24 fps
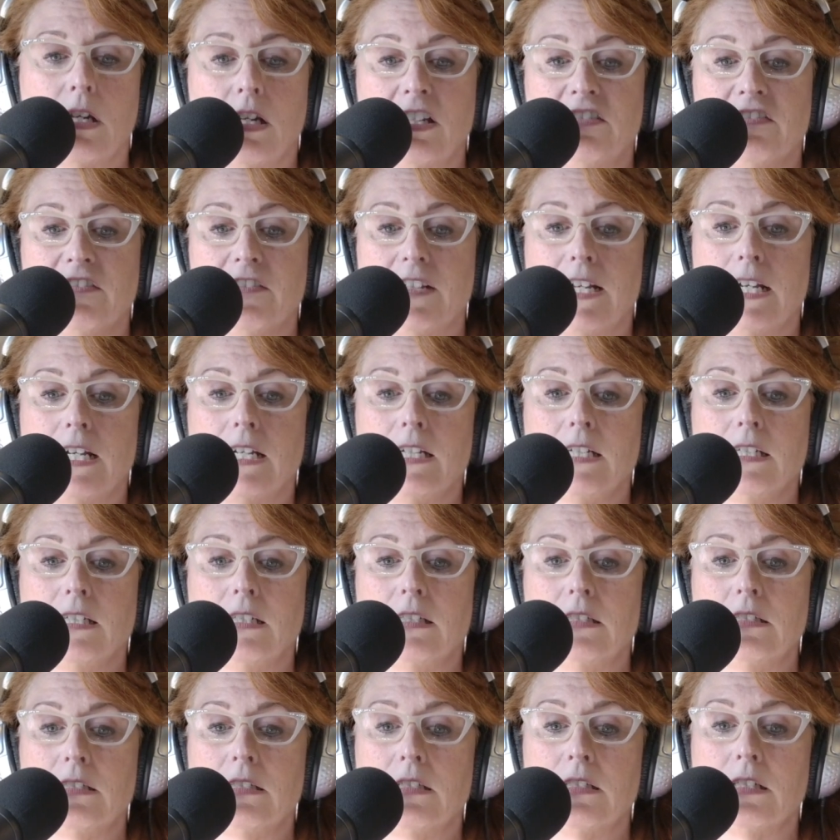life,
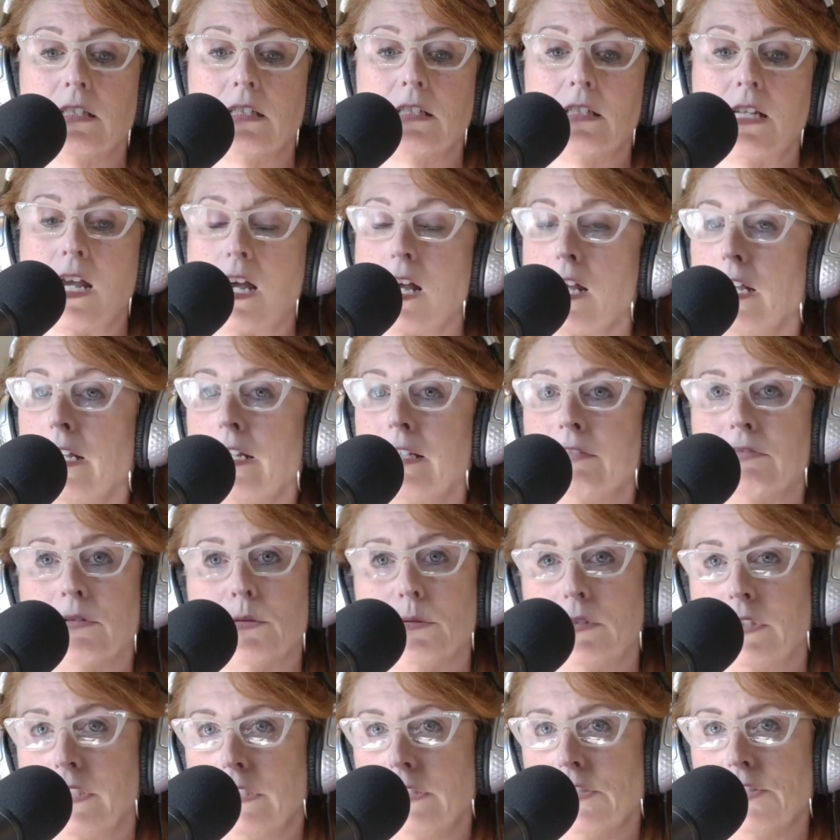I did not have a
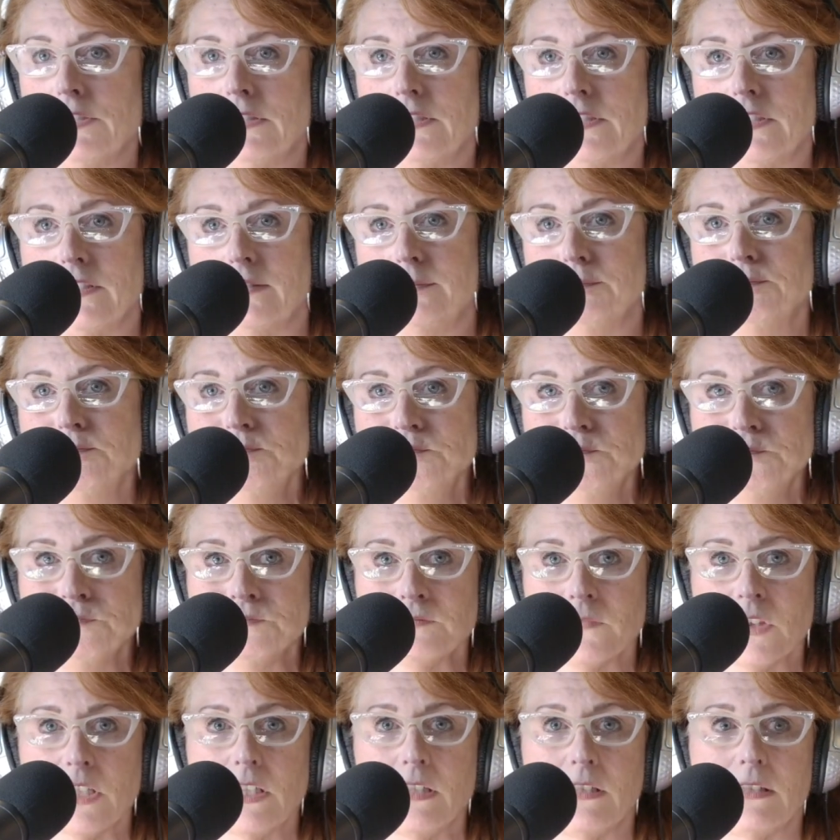relationship
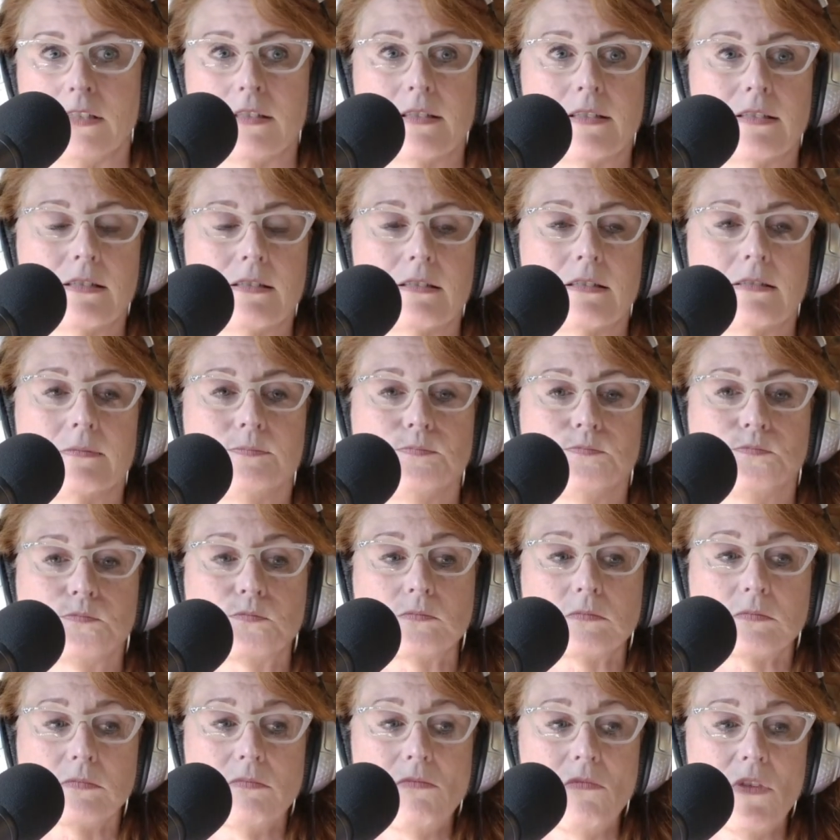because
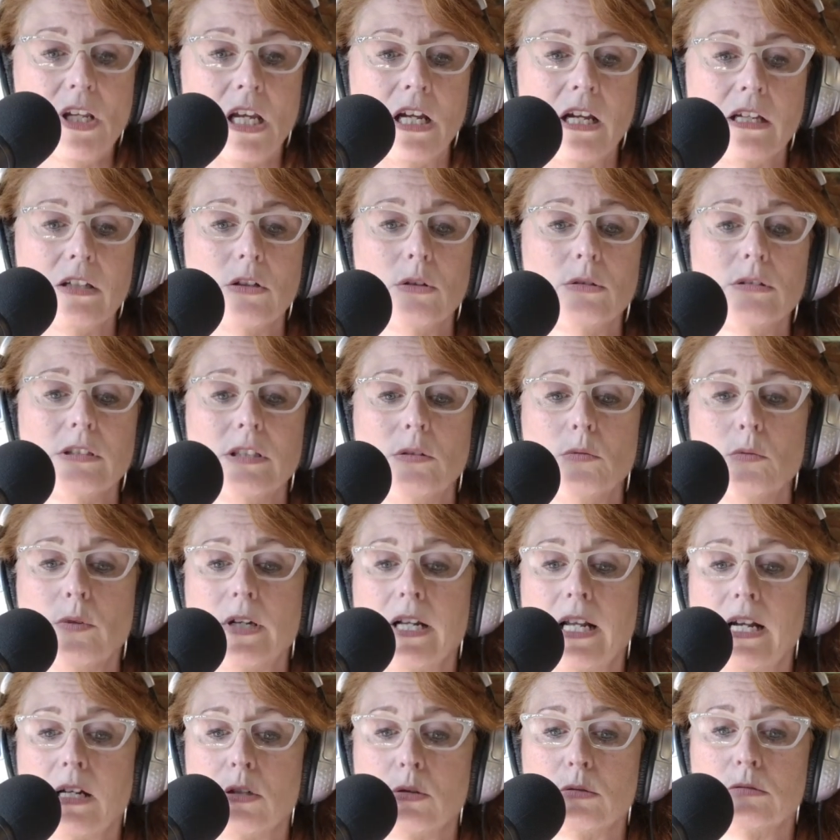I only
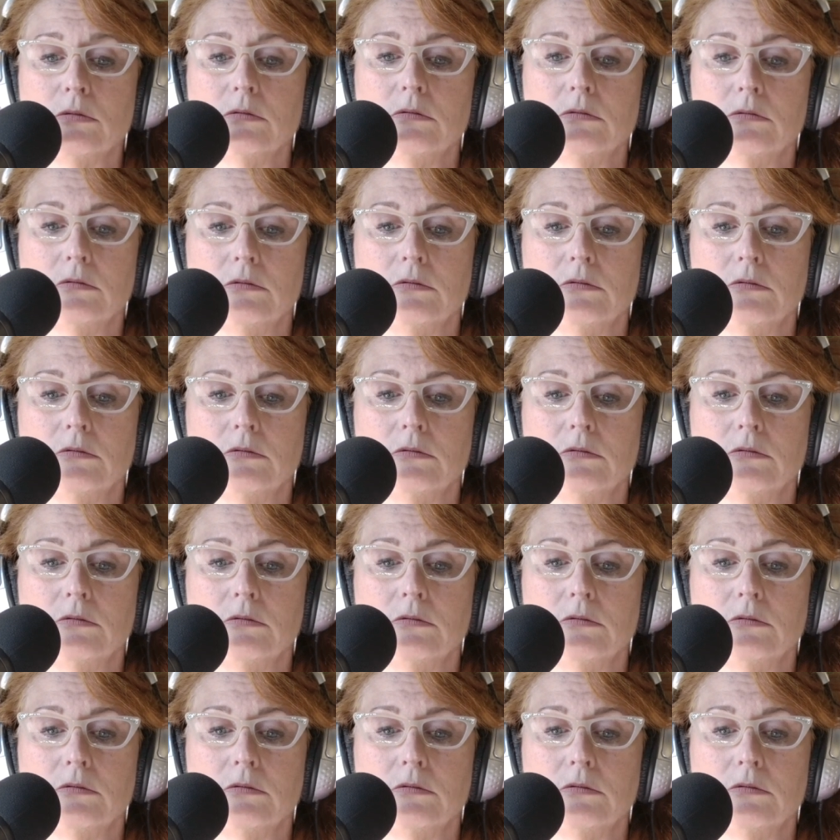went out